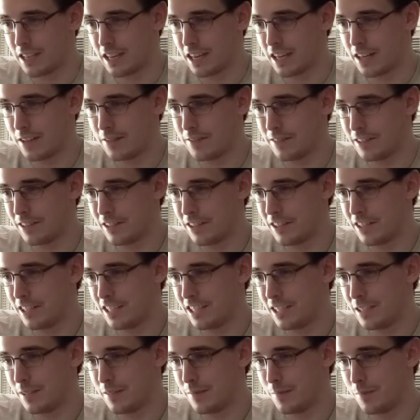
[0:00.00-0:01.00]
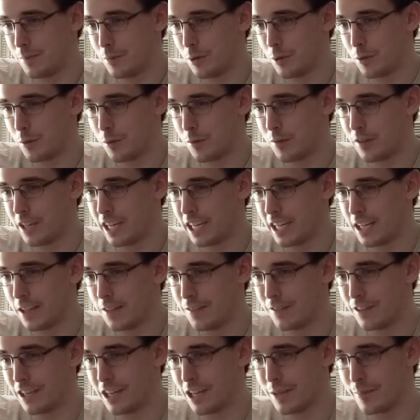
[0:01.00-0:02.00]
had a very both
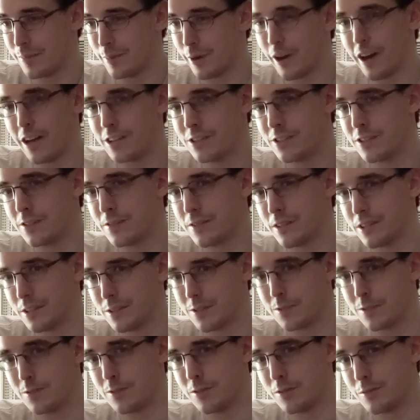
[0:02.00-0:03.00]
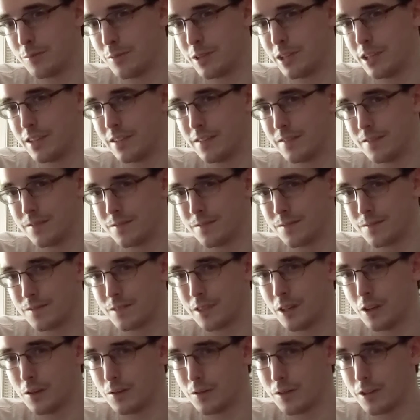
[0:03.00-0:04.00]
negative and positive history with me
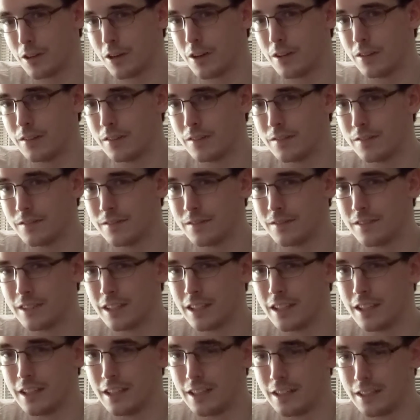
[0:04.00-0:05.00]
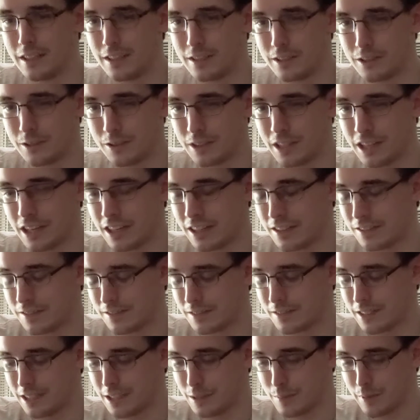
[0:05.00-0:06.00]
overall. So yeah,
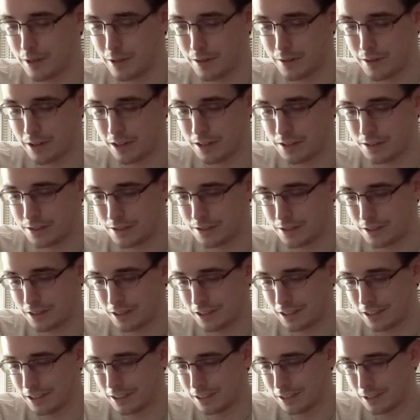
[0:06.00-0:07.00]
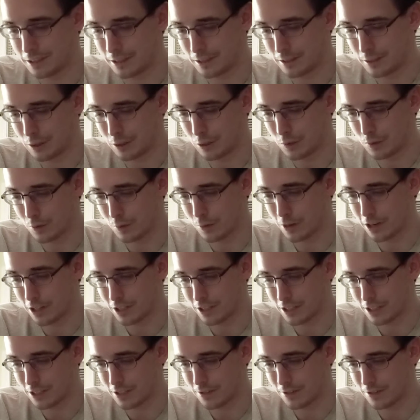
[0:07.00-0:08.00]
that's my thoughts on
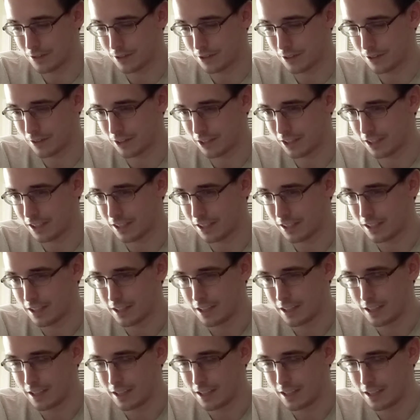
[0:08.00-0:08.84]
Overwatch as of currently.